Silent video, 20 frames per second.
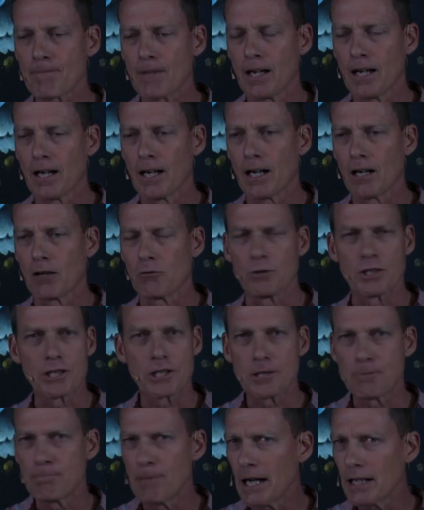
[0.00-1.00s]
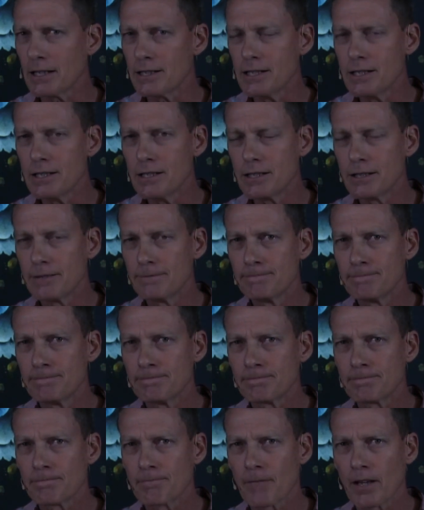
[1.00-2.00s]
respected.
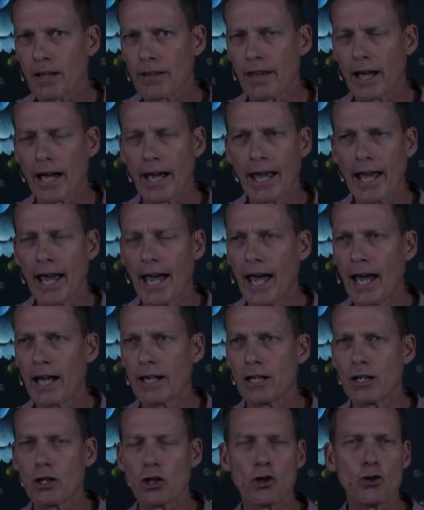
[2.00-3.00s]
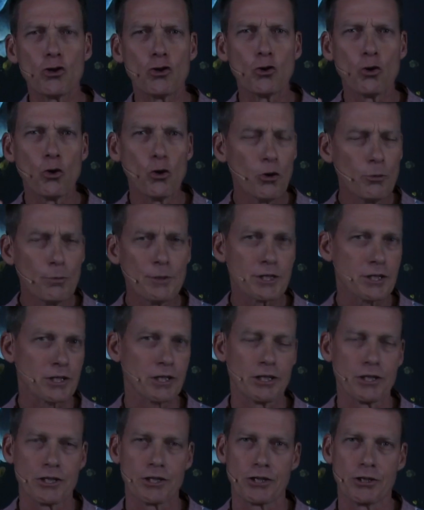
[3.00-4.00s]
They had an enormous
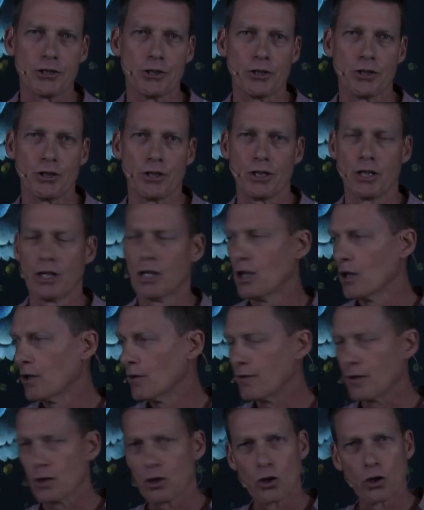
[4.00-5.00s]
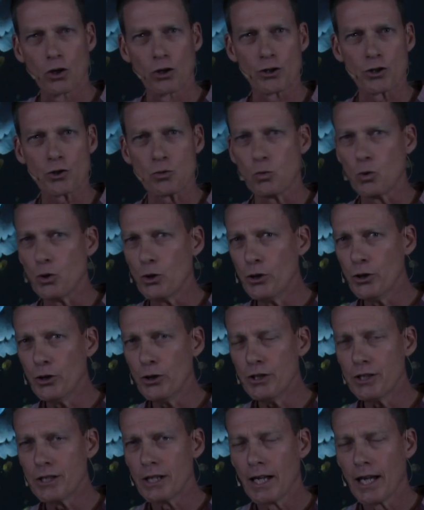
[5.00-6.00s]
concern for God's
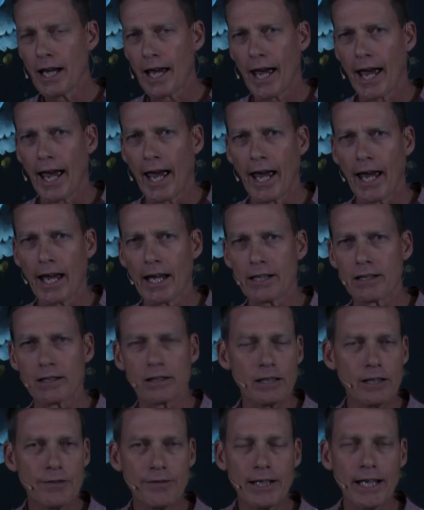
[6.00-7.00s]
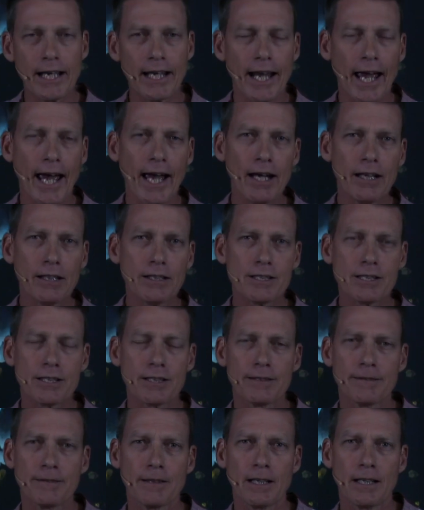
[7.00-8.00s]
word and living it out.
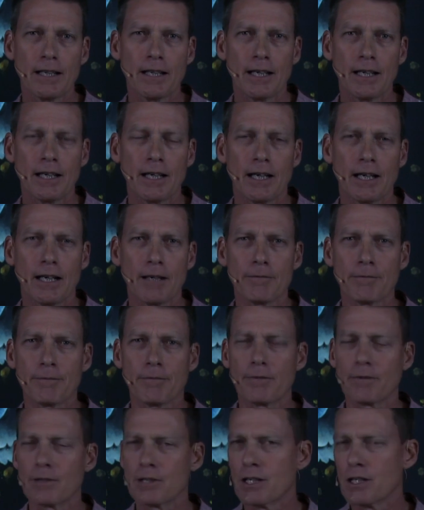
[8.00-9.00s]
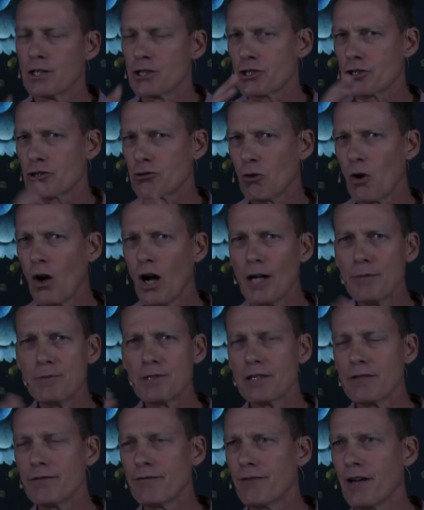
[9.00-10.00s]
Scribes
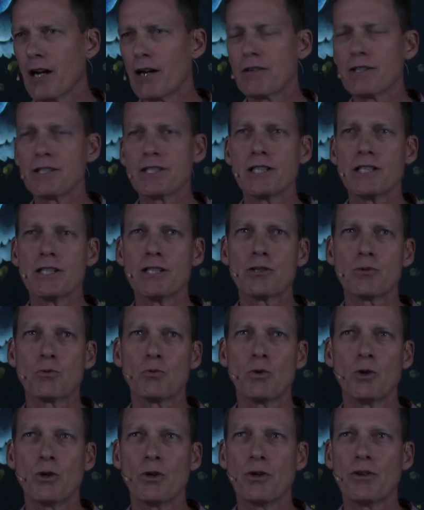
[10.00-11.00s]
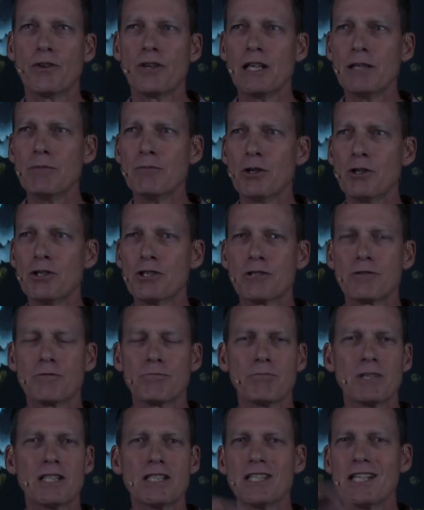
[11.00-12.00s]
and Pharisees were the most
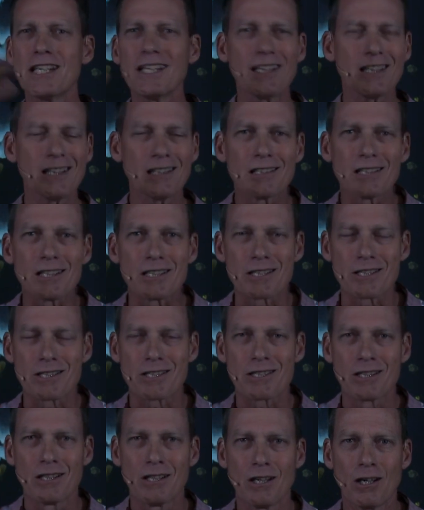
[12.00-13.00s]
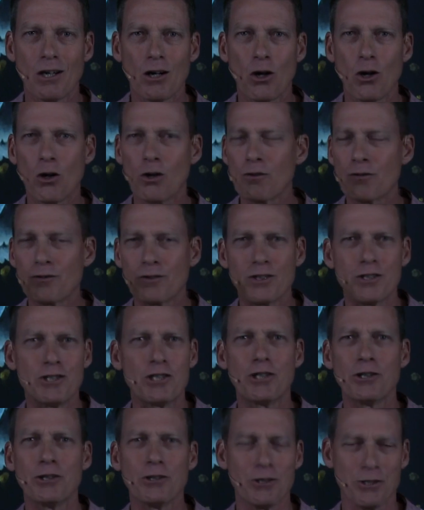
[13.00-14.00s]
meticulous of the
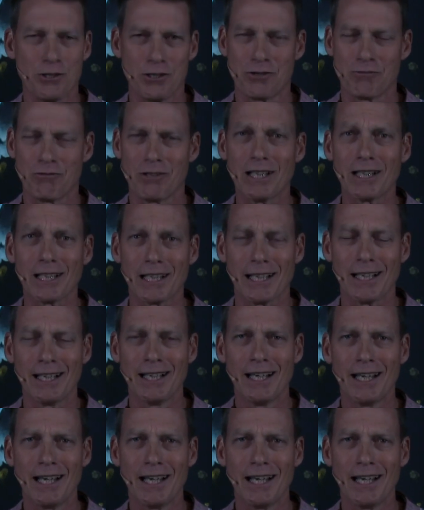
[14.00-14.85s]
Jews, really,